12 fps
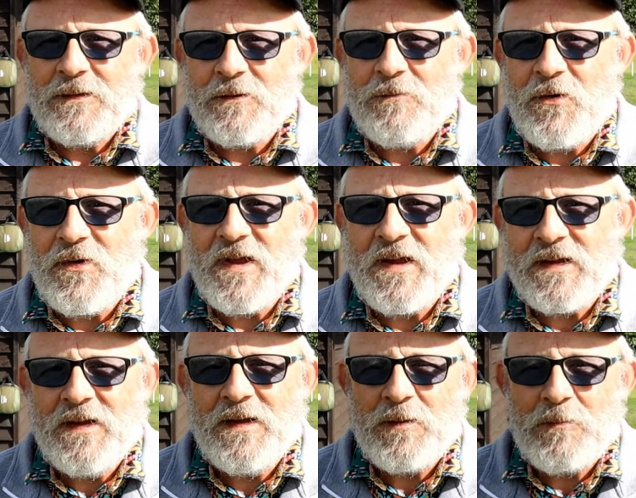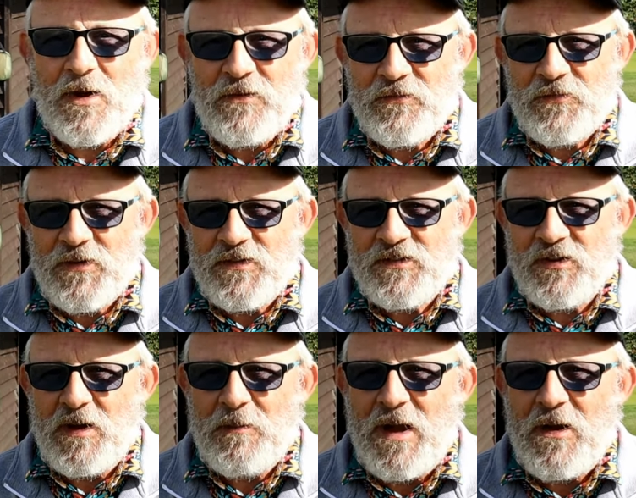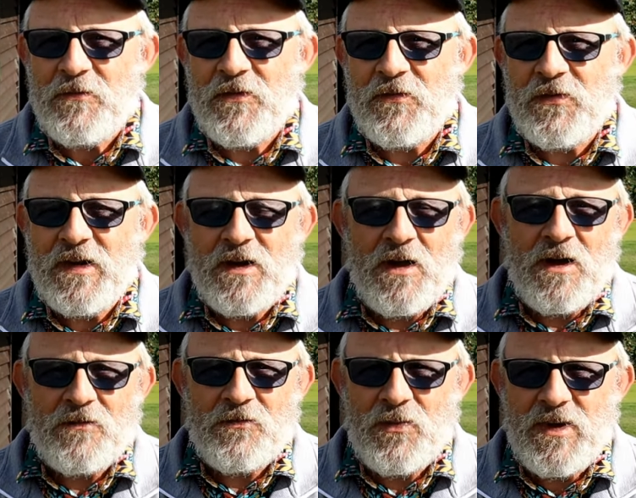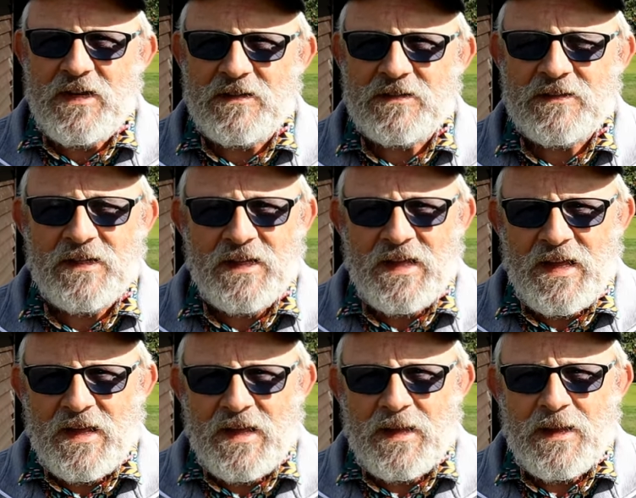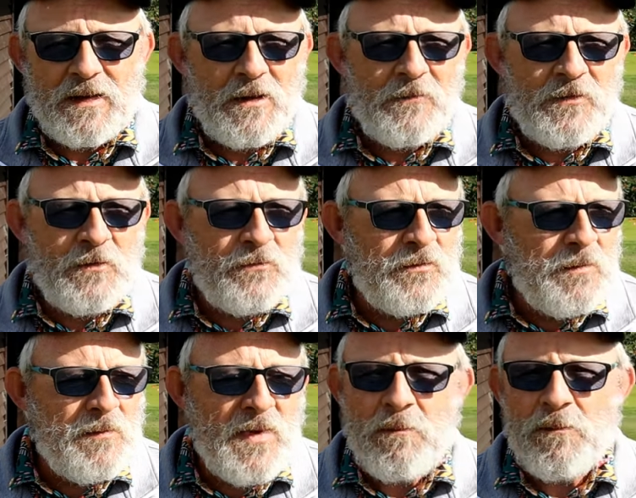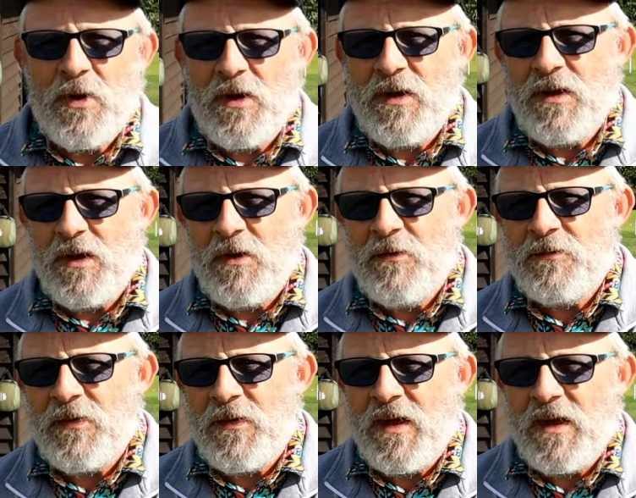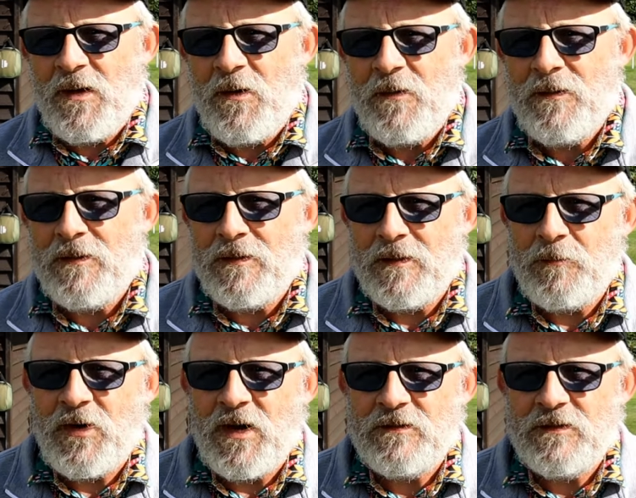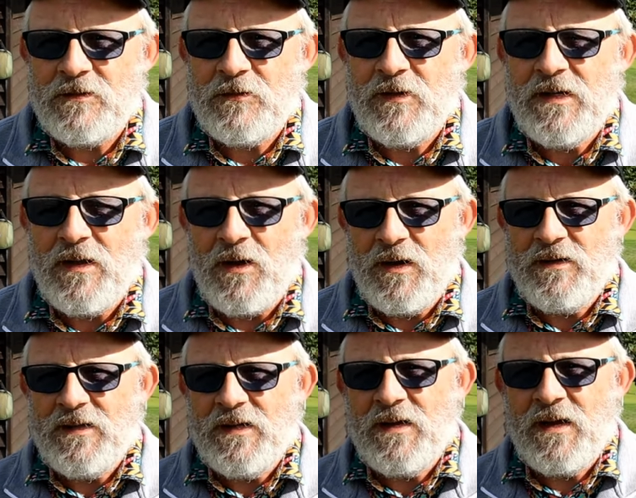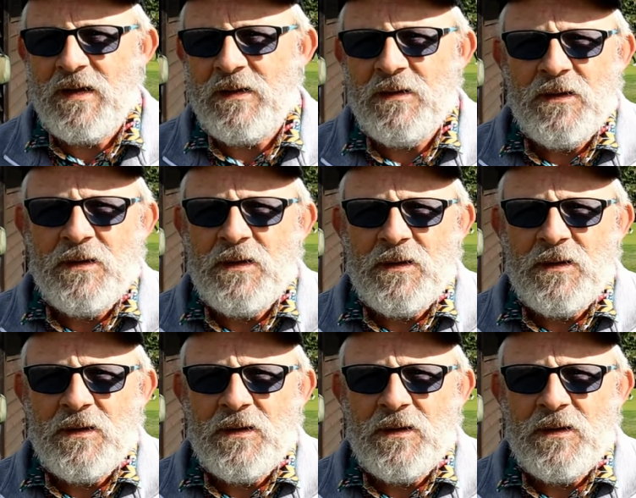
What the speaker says: Good morning. My first time out for 3.5 weeks. Now, if you remember, over there on the practice green, I did a